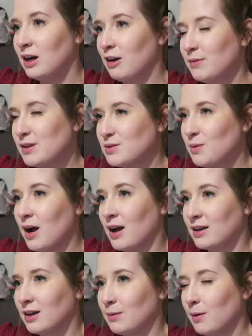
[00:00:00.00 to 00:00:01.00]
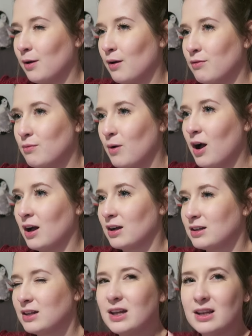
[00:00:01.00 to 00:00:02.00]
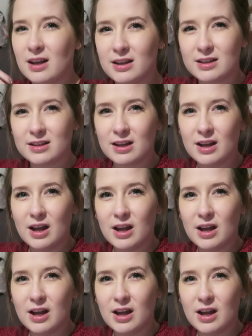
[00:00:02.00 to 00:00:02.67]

I've been to work I'm coming home from work like